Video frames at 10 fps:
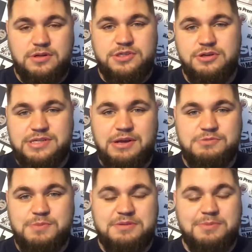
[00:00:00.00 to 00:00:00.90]
As soon as that
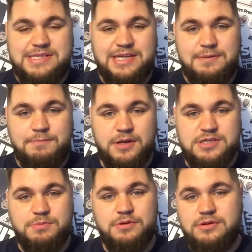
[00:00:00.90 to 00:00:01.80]
was mathematically
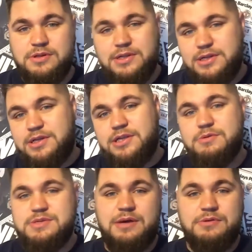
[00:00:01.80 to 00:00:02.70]
impossible, you
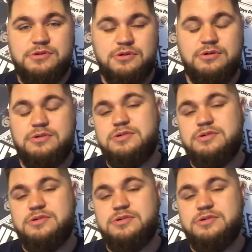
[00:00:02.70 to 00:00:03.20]
was out the door.